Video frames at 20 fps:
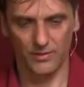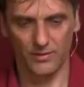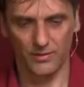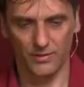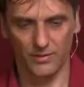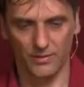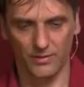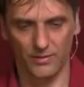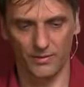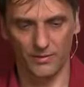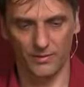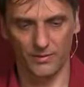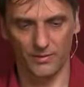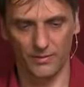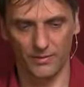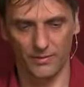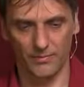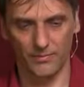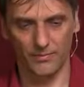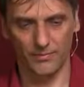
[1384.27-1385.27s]
um,
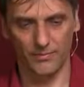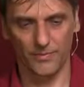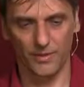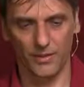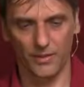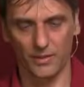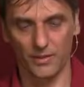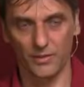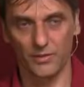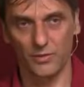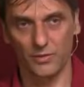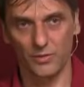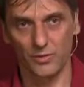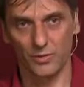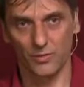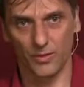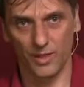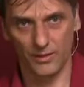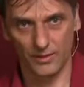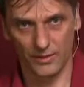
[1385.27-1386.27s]
and it's
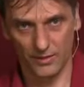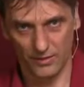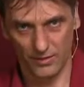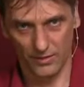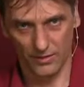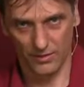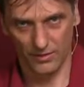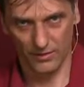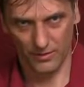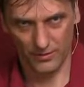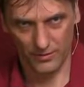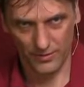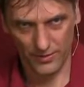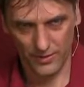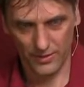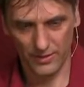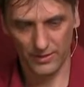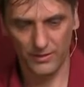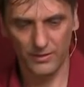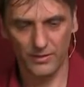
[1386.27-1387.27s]
also
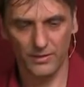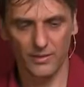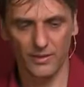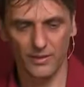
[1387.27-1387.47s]
antioxidant.